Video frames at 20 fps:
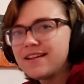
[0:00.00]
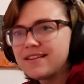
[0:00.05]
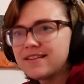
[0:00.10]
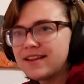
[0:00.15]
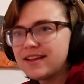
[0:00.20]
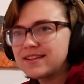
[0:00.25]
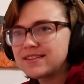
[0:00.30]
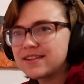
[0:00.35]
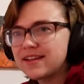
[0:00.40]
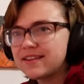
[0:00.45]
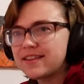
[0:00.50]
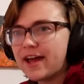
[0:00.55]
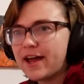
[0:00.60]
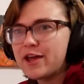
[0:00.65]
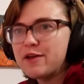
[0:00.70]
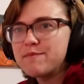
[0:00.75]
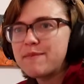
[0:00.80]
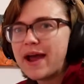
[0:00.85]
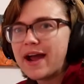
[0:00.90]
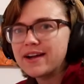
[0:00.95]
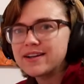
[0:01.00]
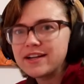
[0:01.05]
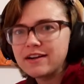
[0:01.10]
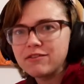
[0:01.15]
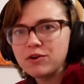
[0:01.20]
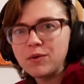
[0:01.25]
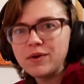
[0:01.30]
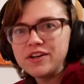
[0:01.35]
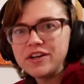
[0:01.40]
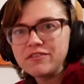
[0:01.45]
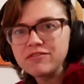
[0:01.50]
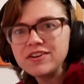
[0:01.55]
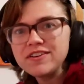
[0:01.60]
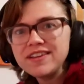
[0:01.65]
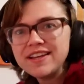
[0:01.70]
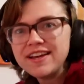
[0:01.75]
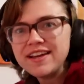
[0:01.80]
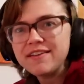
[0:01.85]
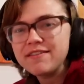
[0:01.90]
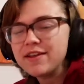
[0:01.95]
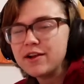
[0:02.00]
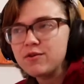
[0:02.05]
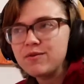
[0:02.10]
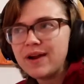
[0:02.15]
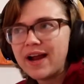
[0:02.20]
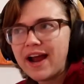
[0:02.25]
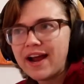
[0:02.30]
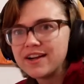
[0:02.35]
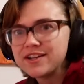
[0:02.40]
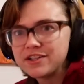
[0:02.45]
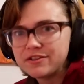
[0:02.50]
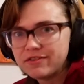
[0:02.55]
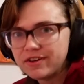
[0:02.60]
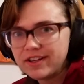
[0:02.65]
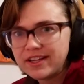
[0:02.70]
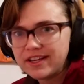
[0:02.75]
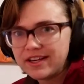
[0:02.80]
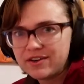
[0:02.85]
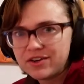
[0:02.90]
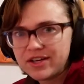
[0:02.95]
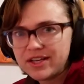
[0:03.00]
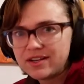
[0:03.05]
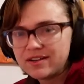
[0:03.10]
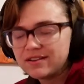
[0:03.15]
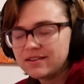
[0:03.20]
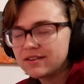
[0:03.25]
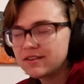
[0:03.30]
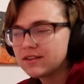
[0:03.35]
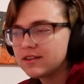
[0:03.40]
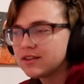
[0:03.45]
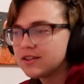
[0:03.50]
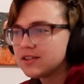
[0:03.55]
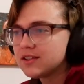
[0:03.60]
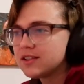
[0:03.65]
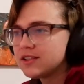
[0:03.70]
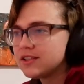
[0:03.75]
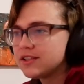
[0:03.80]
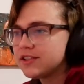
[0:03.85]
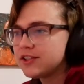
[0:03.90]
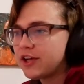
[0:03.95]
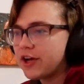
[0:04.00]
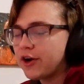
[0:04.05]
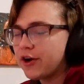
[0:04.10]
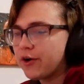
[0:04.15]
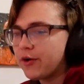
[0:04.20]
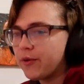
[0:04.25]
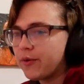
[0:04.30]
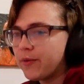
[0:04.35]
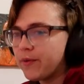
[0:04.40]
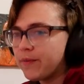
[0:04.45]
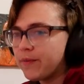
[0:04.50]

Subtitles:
things like that impact everyone differently, and they react differently to it. So,